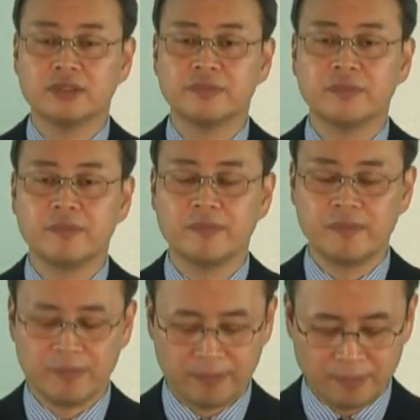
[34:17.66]
to
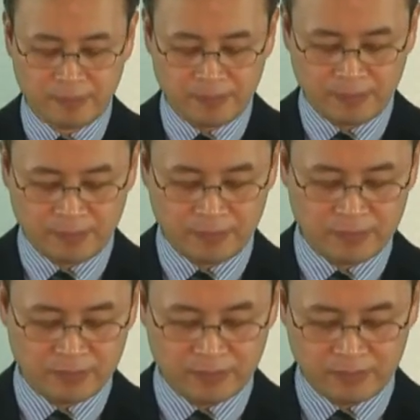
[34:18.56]
those
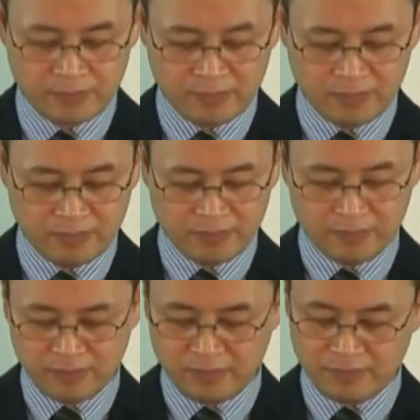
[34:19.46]
who are
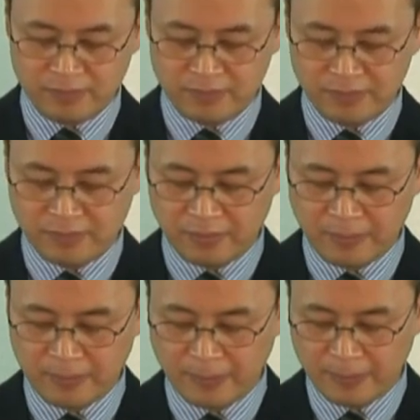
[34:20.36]
called,
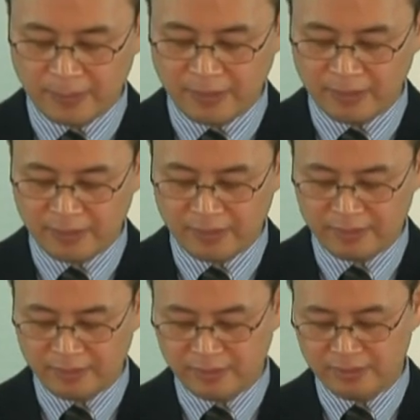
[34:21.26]
beloved
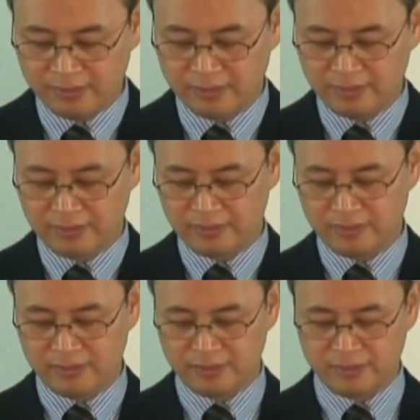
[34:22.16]
in God
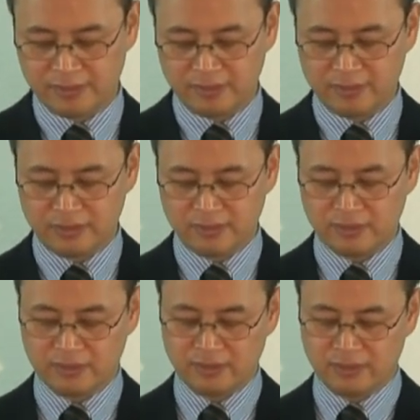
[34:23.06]
the
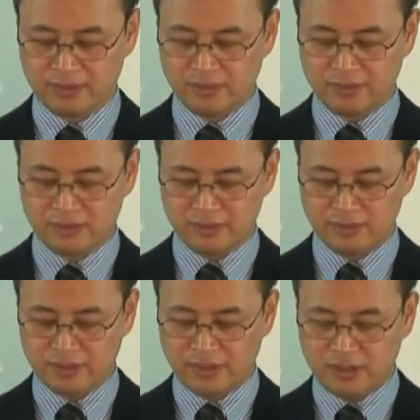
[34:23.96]
Father
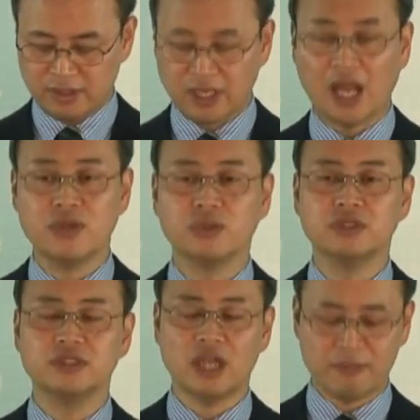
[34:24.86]
and kept
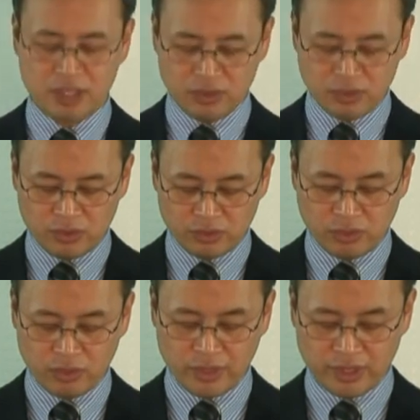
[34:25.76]
for
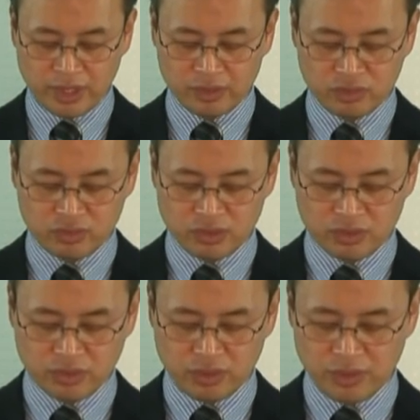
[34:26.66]
Jesus
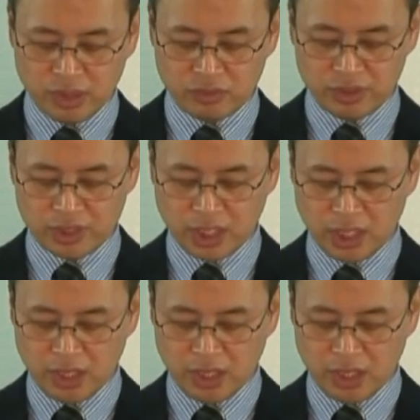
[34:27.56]
Christ."